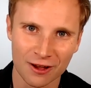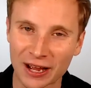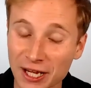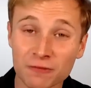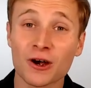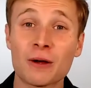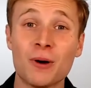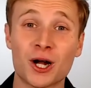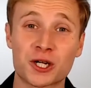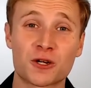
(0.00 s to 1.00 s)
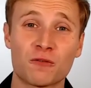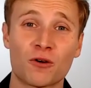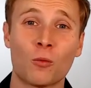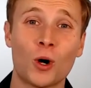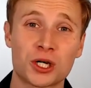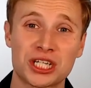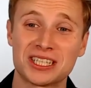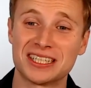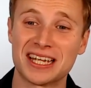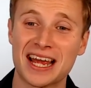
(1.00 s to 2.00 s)
Thank you very much for watching
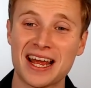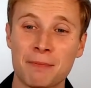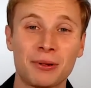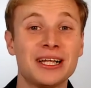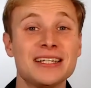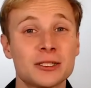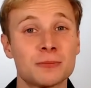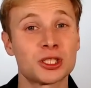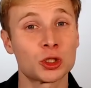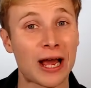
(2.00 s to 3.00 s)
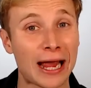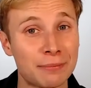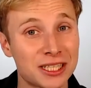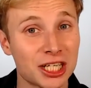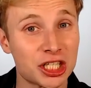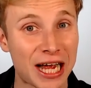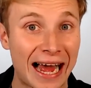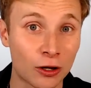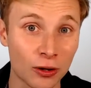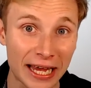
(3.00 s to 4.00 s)
today. Please subscribe to the
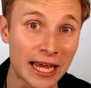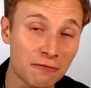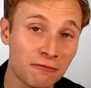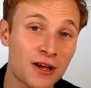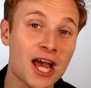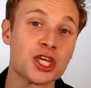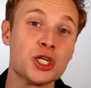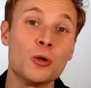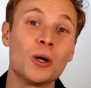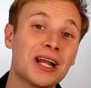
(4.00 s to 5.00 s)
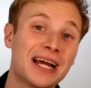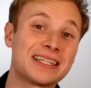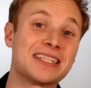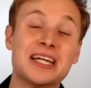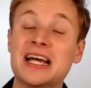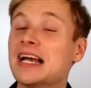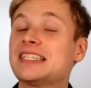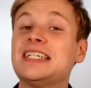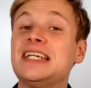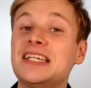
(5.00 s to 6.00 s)
channel if you would like to
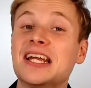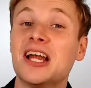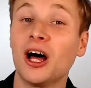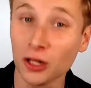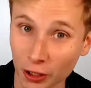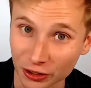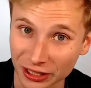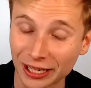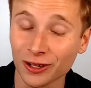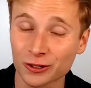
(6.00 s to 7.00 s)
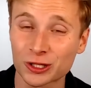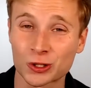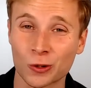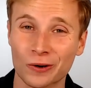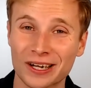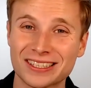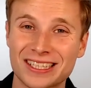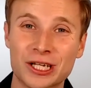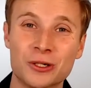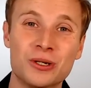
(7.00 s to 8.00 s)
see the other stories
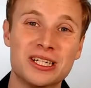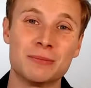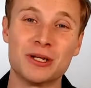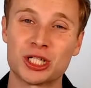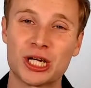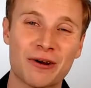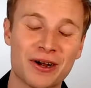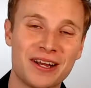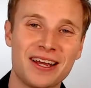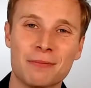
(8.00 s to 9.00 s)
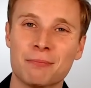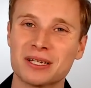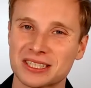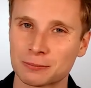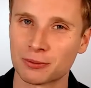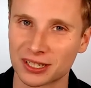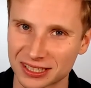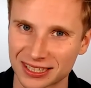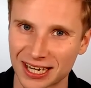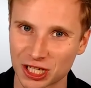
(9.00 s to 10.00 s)
that you need to be sharing in business
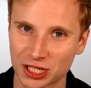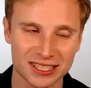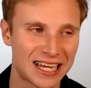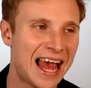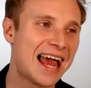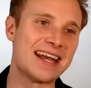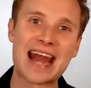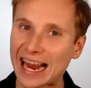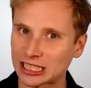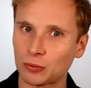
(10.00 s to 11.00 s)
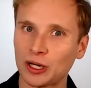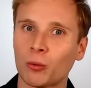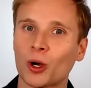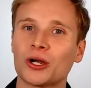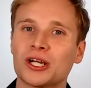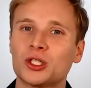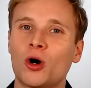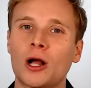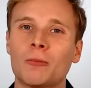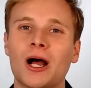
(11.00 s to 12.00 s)
presentations. Next week, we're going to
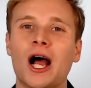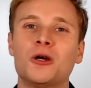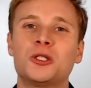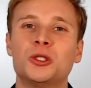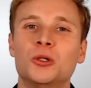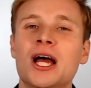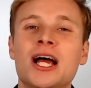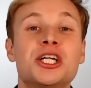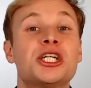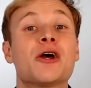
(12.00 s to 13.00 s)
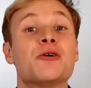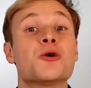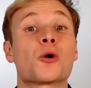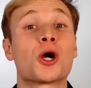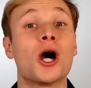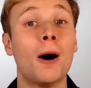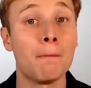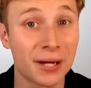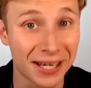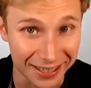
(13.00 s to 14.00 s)
talk about how to share your
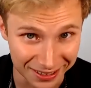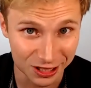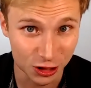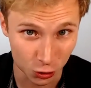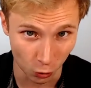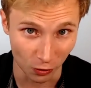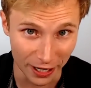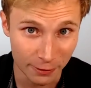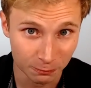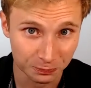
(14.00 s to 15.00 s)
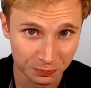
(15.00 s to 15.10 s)
company's story.